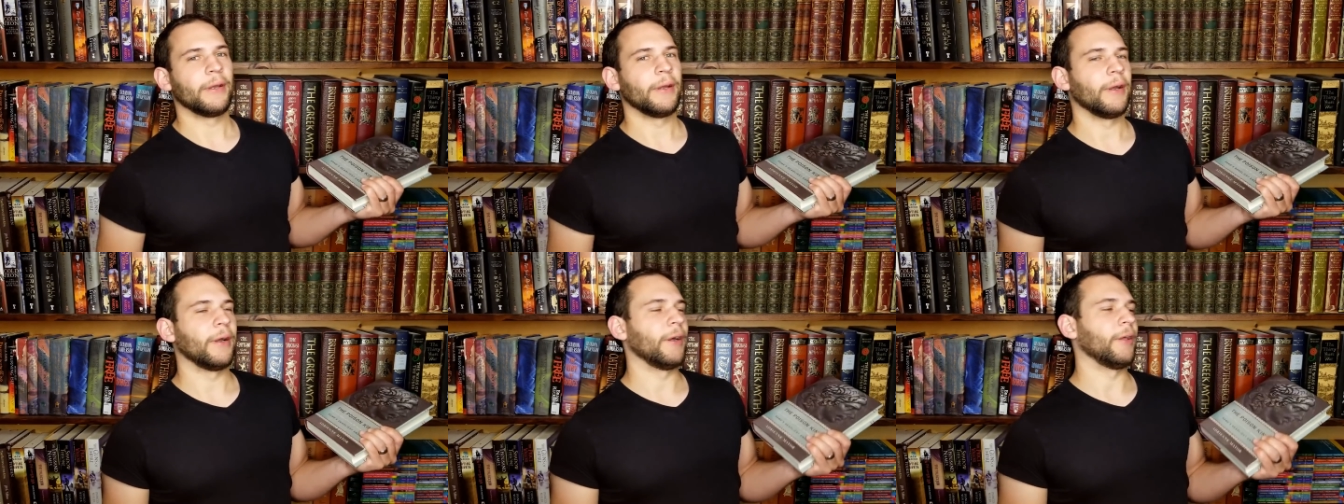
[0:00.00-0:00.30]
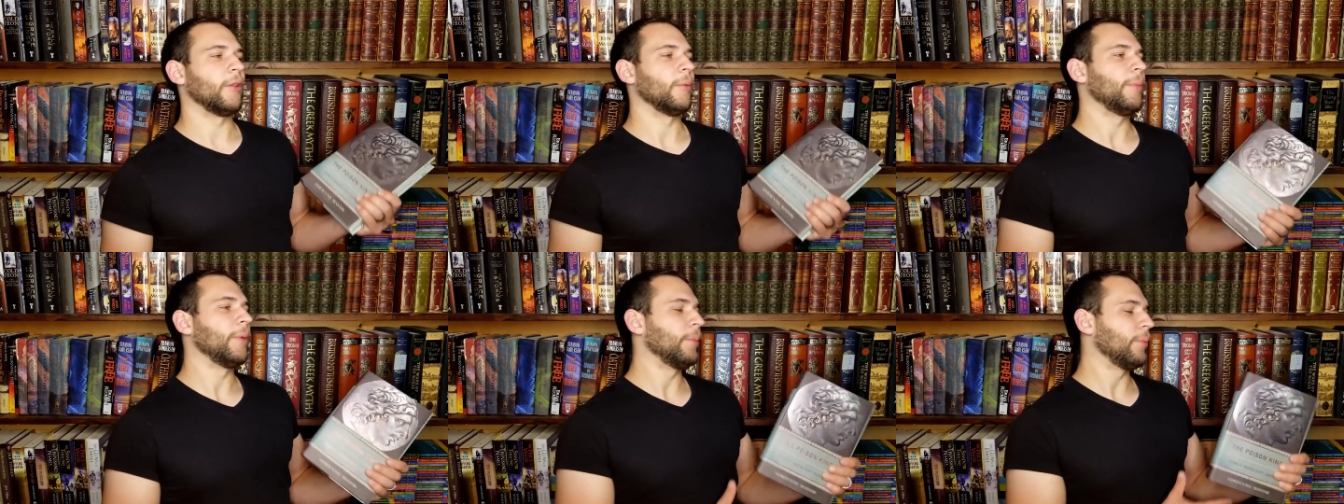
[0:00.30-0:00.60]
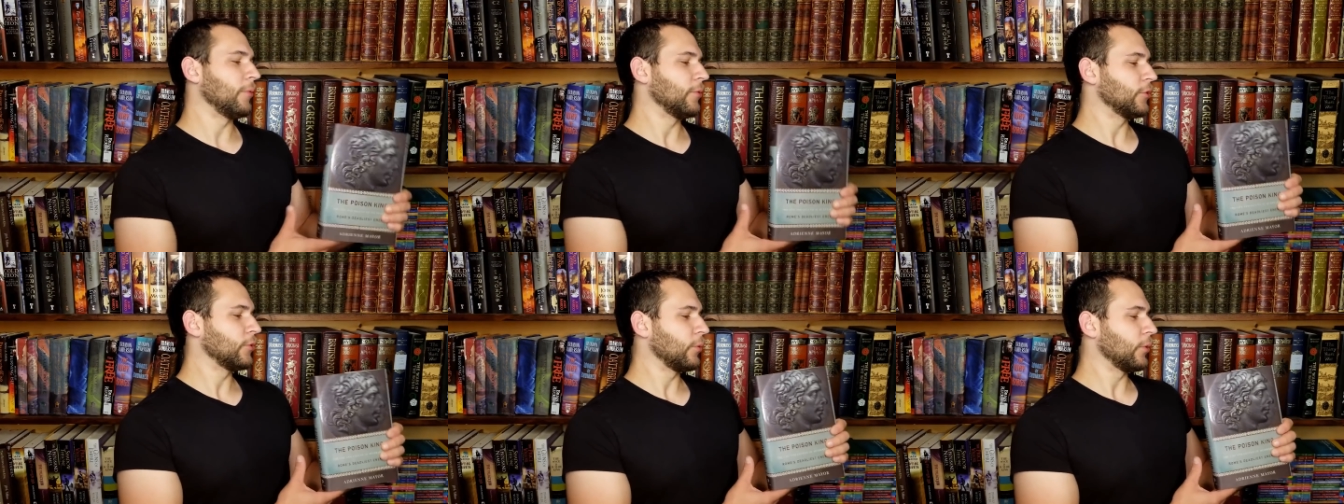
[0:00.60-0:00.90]
Uh, the
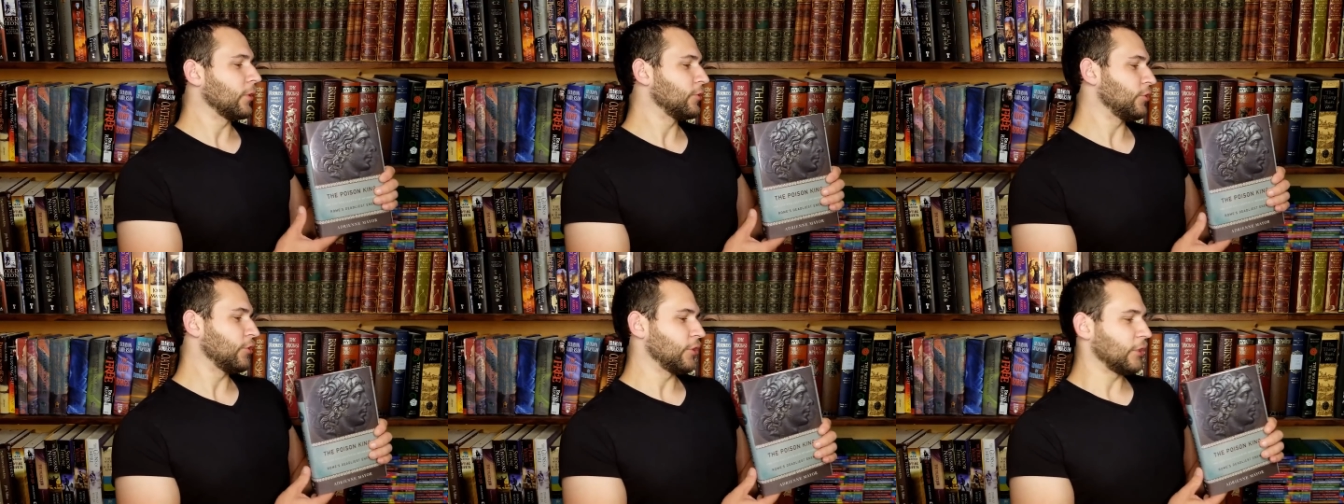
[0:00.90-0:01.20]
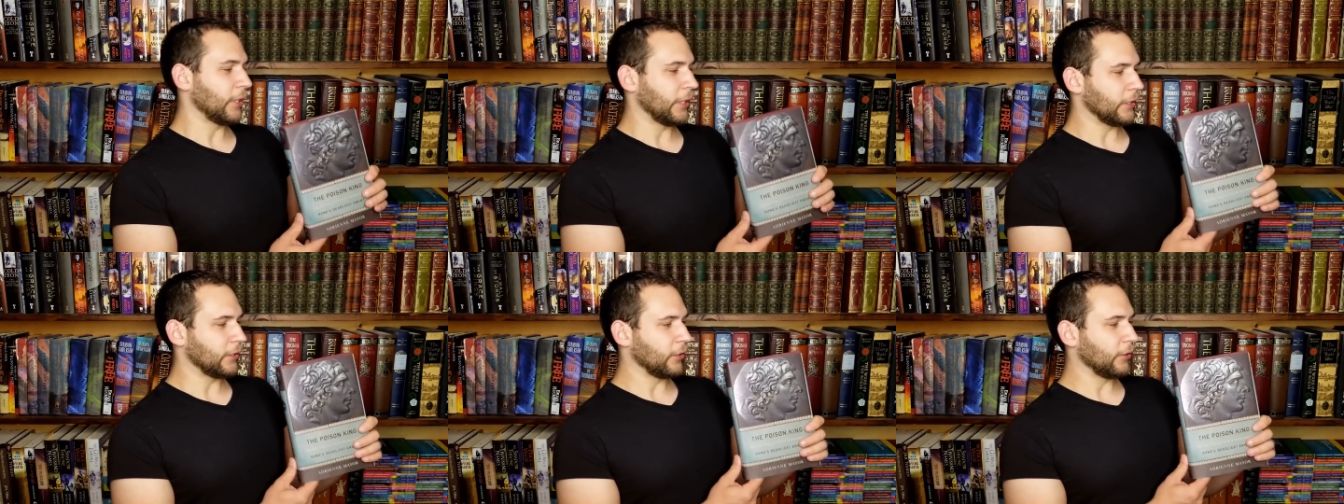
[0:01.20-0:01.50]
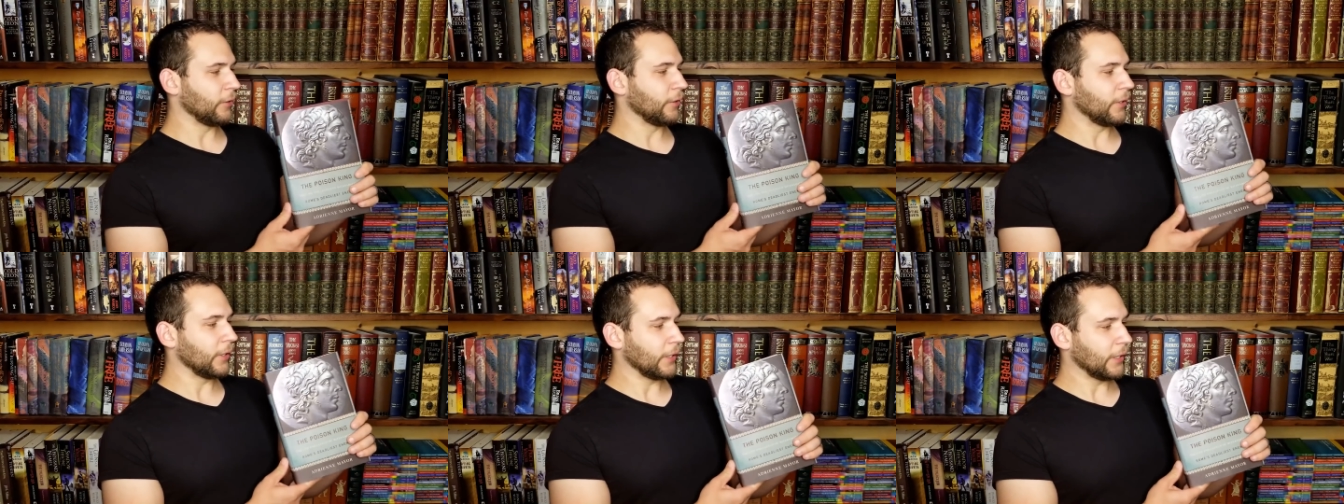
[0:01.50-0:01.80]
people sort of just like
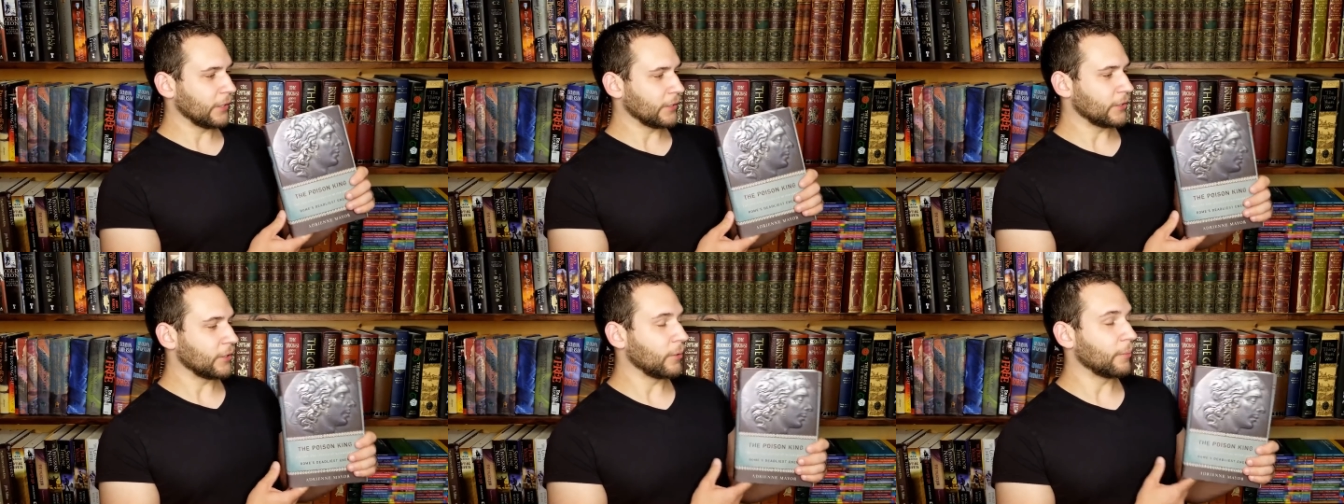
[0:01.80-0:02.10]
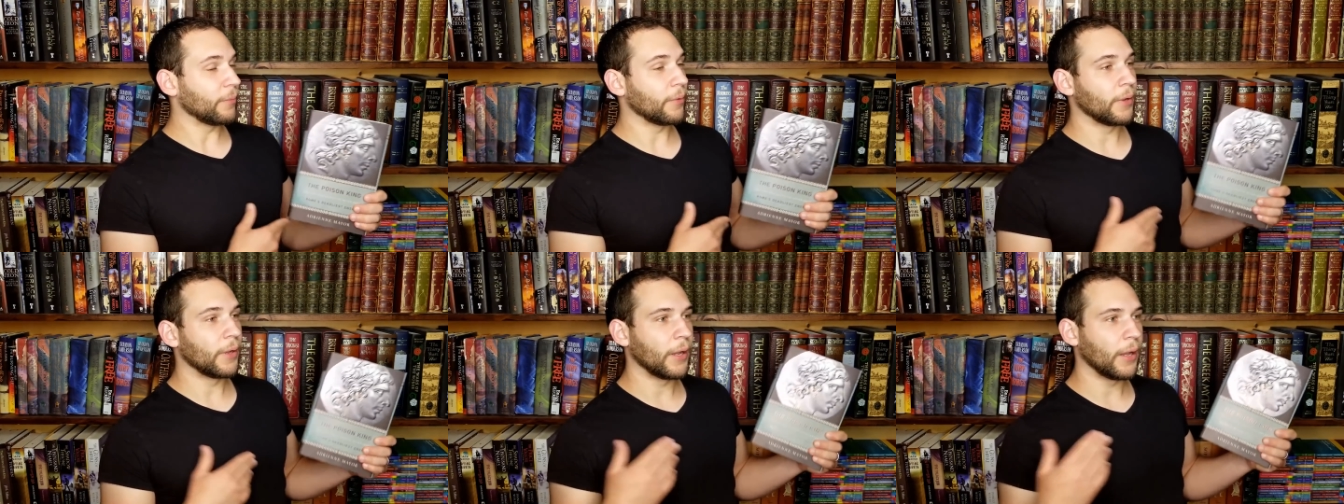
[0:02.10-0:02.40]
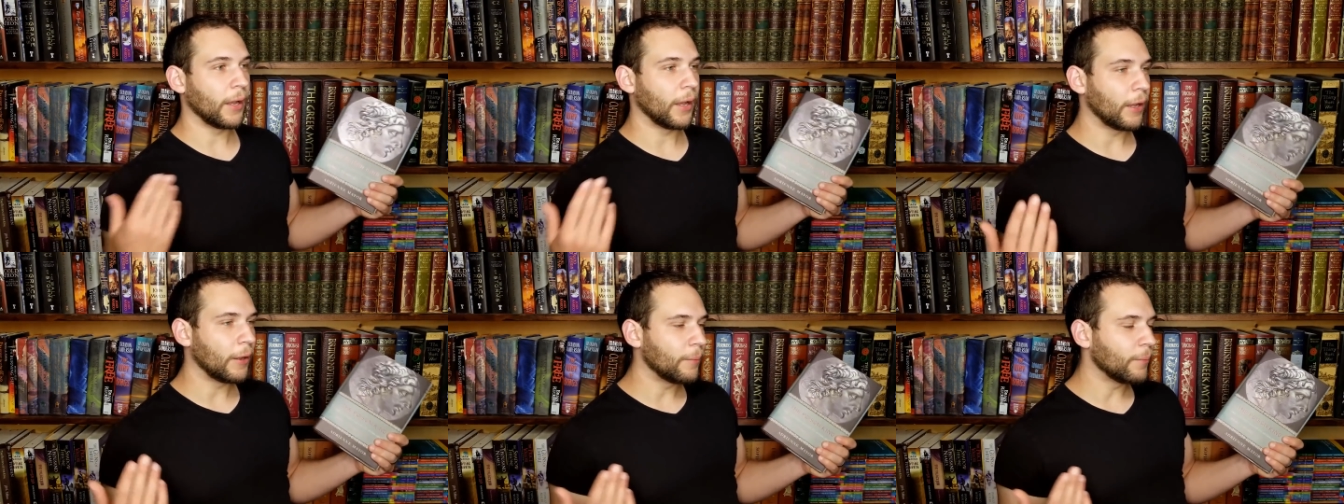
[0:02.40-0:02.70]
turned against him
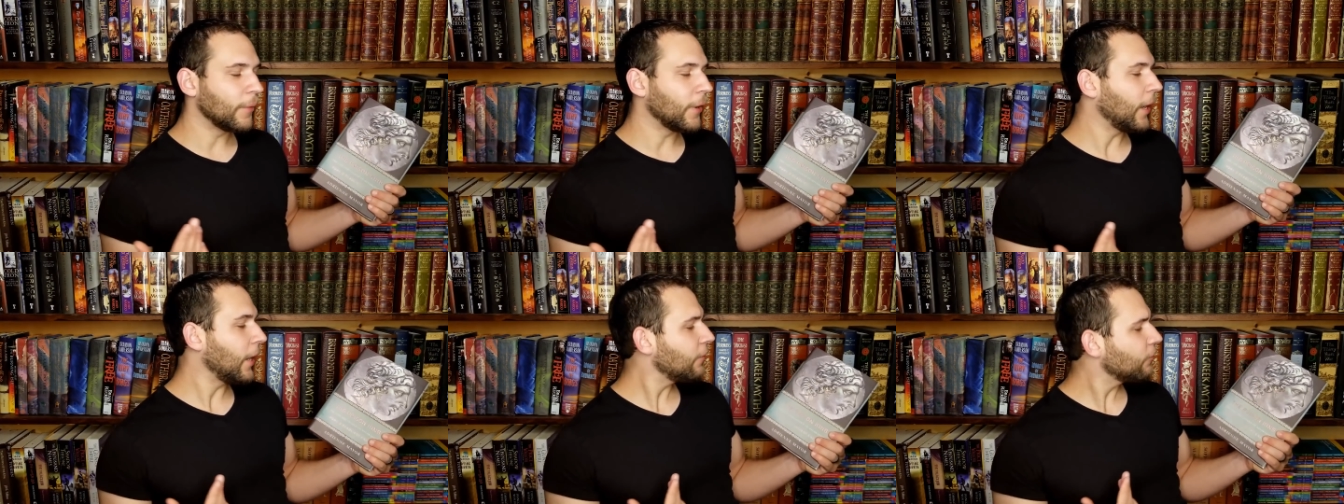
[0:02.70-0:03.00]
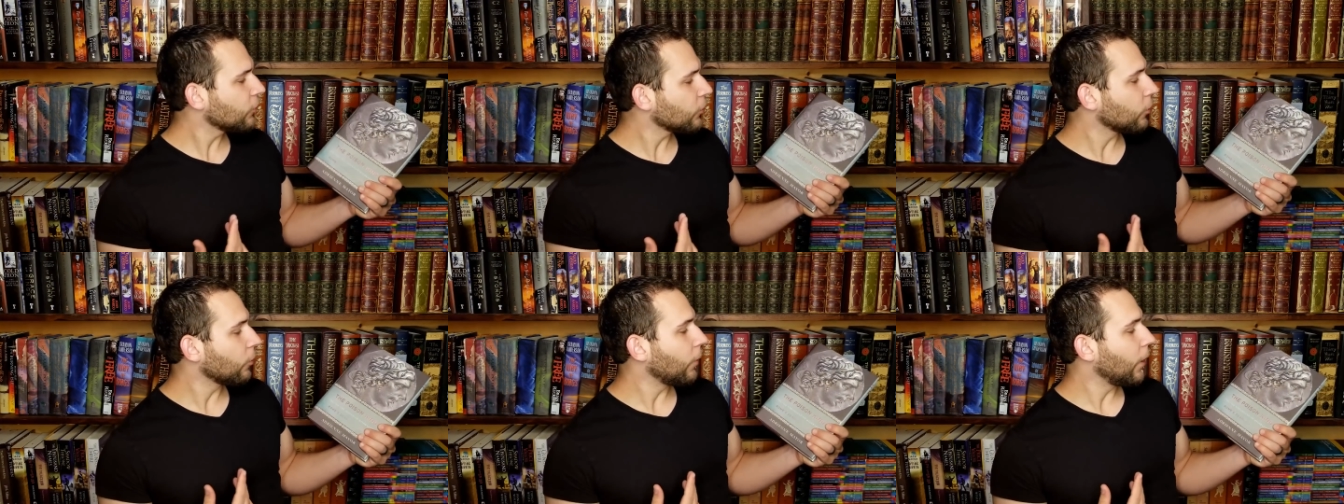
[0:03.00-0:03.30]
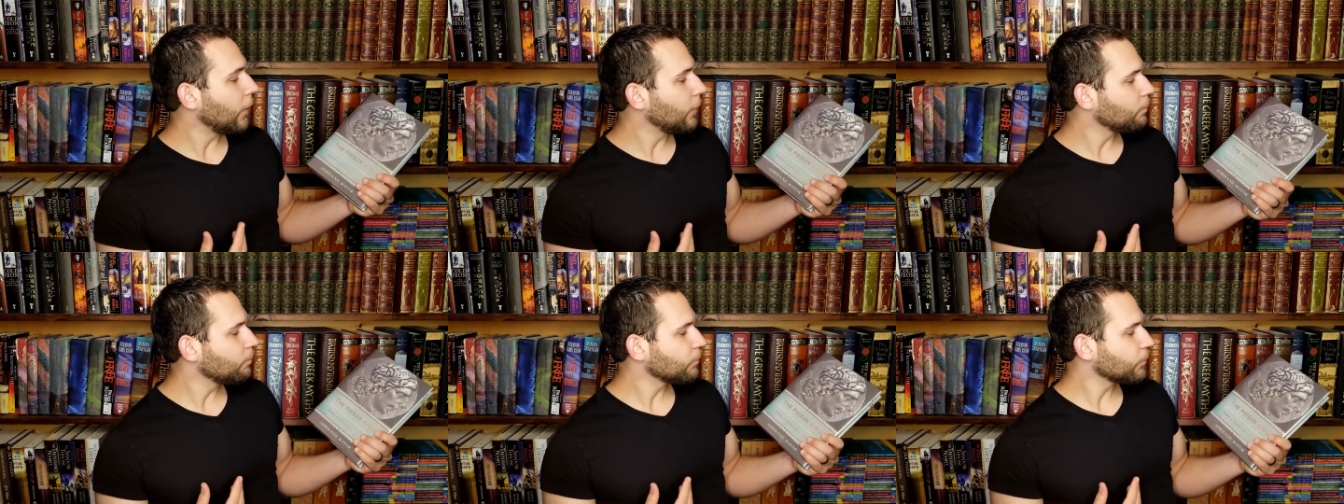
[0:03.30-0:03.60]
after a
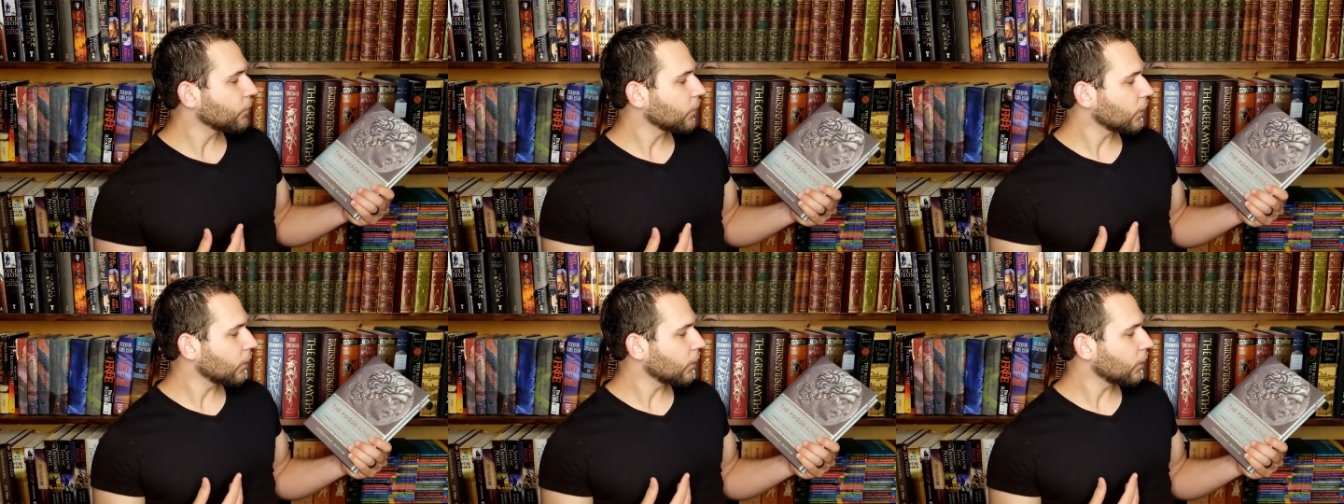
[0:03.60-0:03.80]
while.